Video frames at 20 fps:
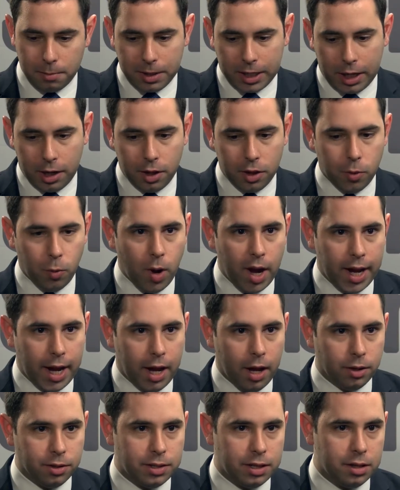something out of the White
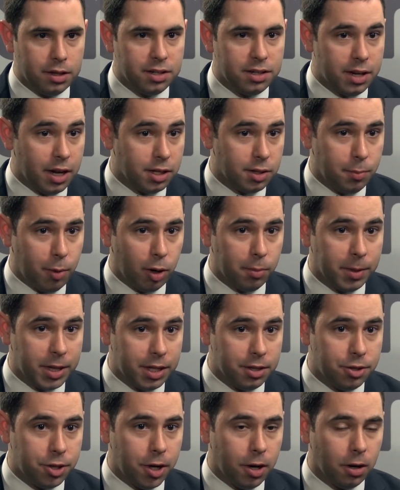House and the State Department
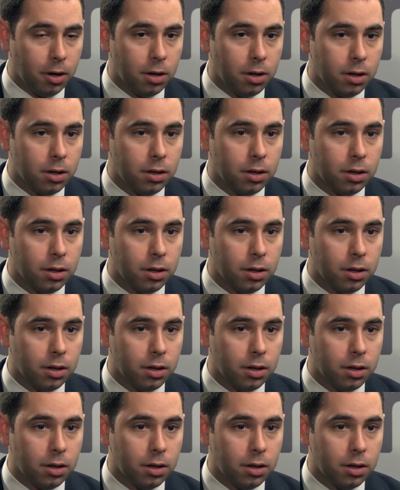this year?